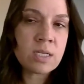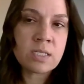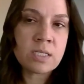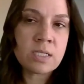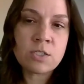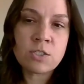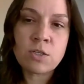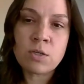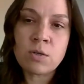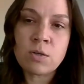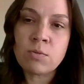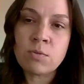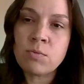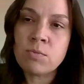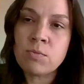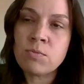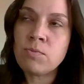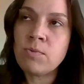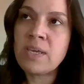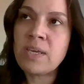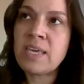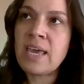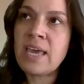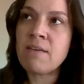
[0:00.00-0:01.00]
And so
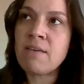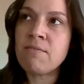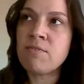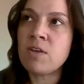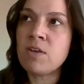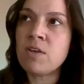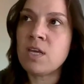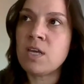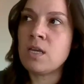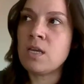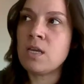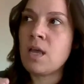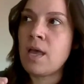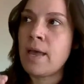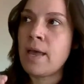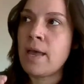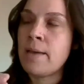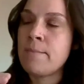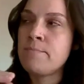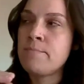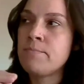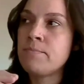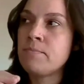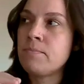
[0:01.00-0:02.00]
we have
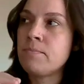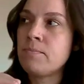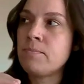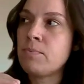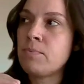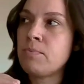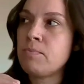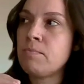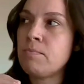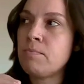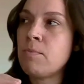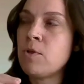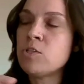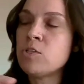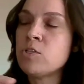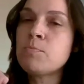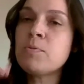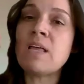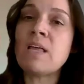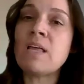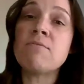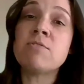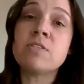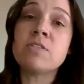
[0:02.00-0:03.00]

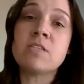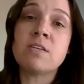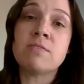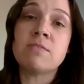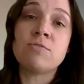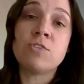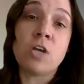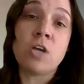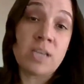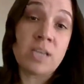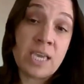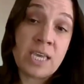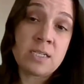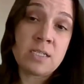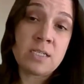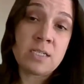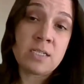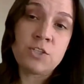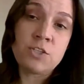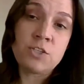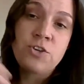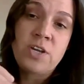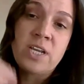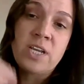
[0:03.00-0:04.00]
multiple levels of dog
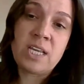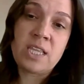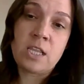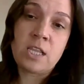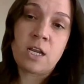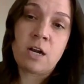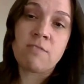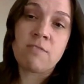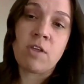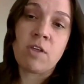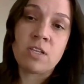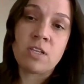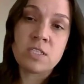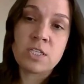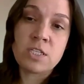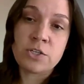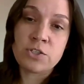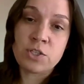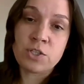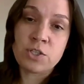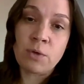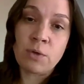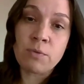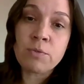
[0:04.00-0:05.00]
handling training that our
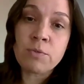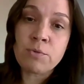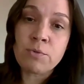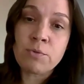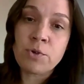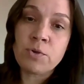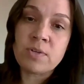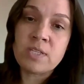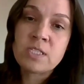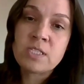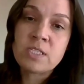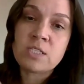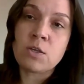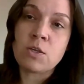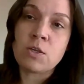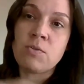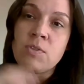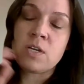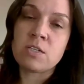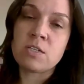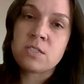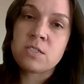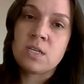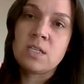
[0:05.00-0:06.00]
volunteers go through. And
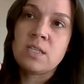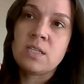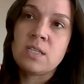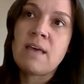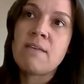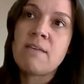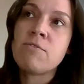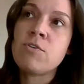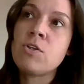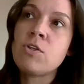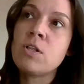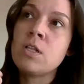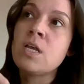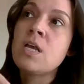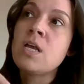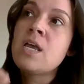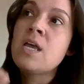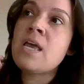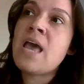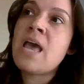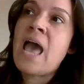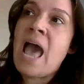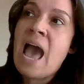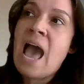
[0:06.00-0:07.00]
so there's a level
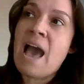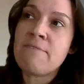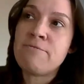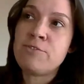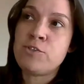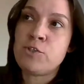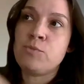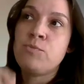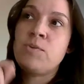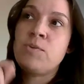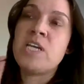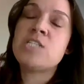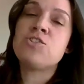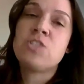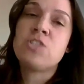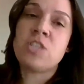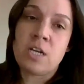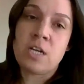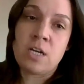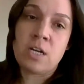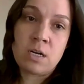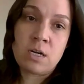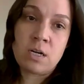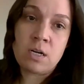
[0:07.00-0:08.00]
after which
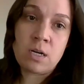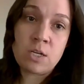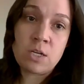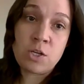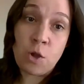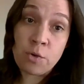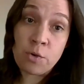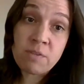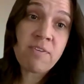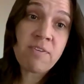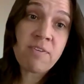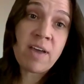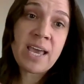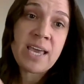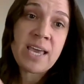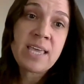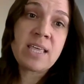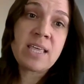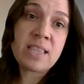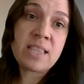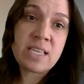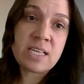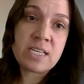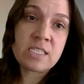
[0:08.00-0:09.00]
they're
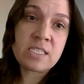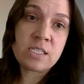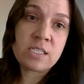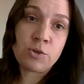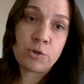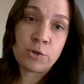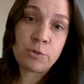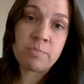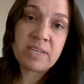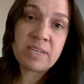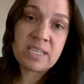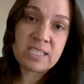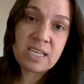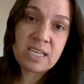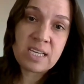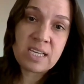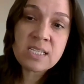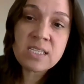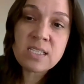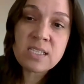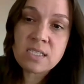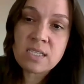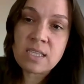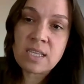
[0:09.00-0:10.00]
notified that this group
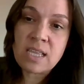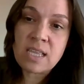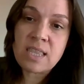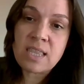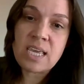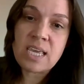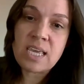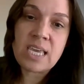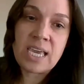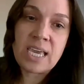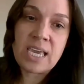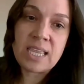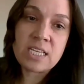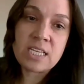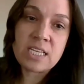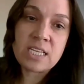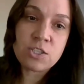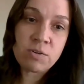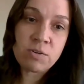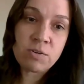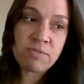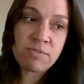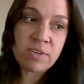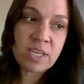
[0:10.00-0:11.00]
exists and that they can get
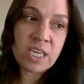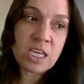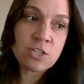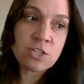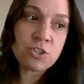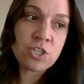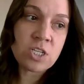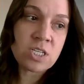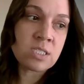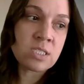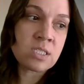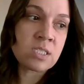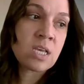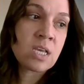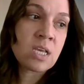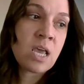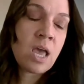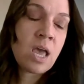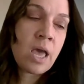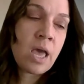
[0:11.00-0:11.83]
these notifications.